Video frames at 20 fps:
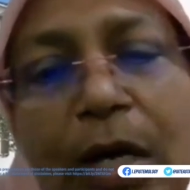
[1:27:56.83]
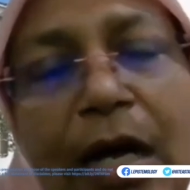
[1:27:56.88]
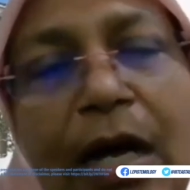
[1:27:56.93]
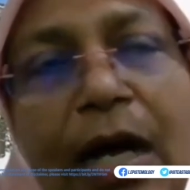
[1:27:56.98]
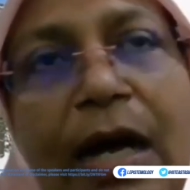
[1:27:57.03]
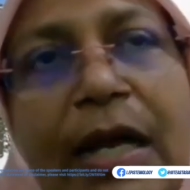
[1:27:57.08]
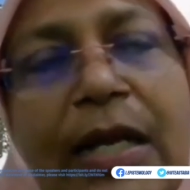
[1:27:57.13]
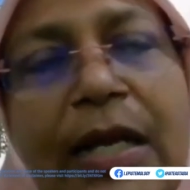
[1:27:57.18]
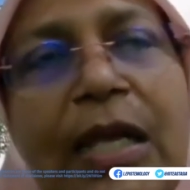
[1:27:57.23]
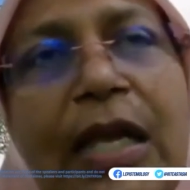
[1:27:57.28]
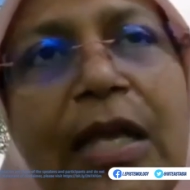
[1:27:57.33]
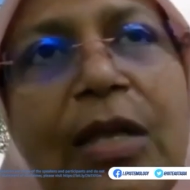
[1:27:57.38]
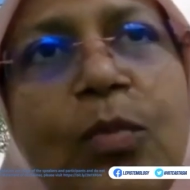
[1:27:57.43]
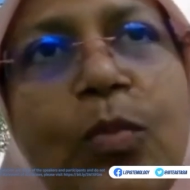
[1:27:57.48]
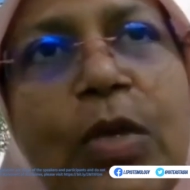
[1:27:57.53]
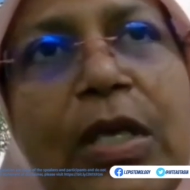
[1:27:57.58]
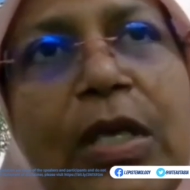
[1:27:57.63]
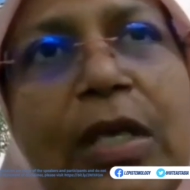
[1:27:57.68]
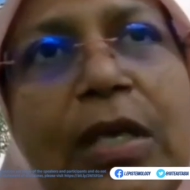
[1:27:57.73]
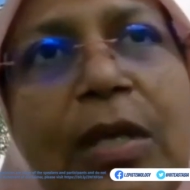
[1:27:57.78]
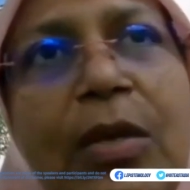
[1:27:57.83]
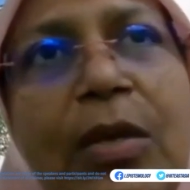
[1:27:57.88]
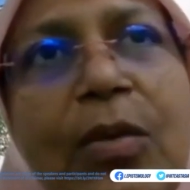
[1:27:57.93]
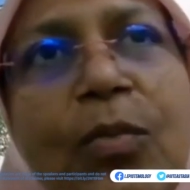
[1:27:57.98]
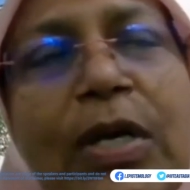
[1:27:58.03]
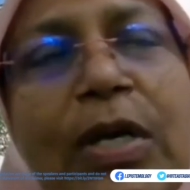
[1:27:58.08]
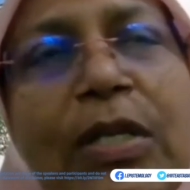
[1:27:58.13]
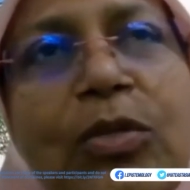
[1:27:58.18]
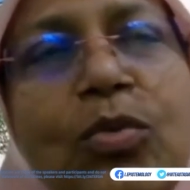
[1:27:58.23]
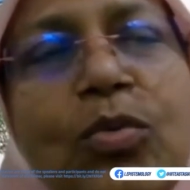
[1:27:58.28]
heart, and we
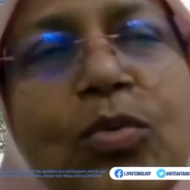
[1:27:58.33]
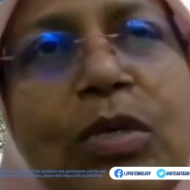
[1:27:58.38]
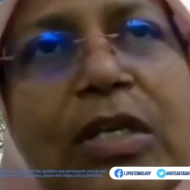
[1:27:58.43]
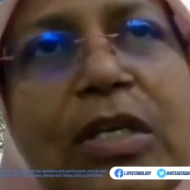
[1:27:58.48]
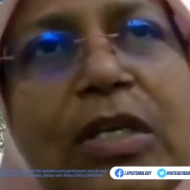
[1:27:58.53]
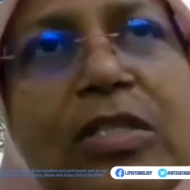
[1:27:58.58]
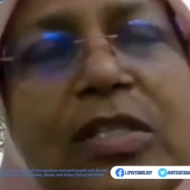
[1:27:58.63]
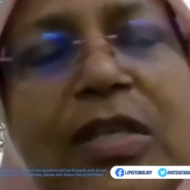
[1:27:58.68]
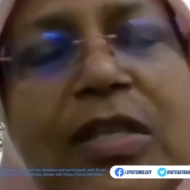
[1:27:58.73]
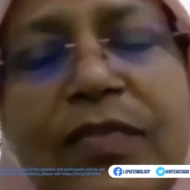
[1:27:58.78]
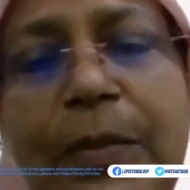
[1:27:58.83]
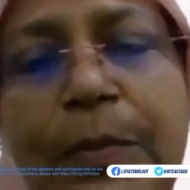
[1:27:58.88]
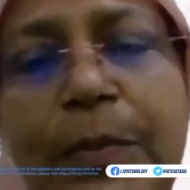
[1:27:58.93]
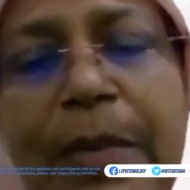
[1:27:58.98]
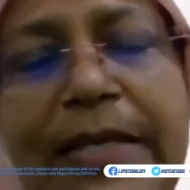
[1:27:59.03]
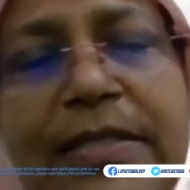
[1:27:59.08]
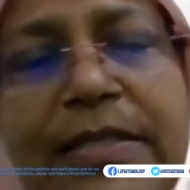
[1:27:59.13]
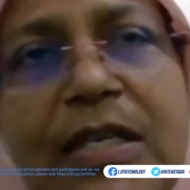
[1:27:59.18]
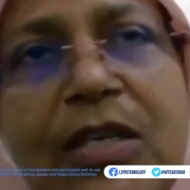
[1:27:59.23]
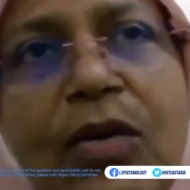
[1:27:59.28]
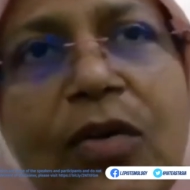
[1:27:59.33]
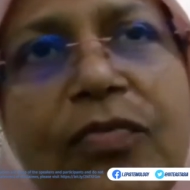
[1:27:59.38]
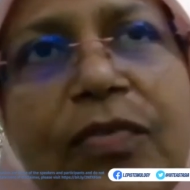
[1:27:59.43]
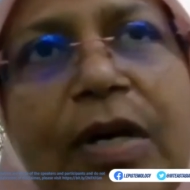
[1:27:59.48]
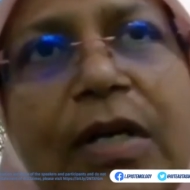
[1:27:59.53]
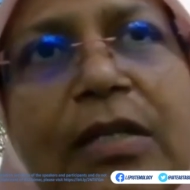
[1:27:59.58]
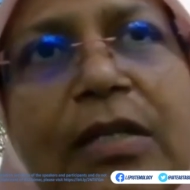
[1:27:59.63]
want to achieve the blessing of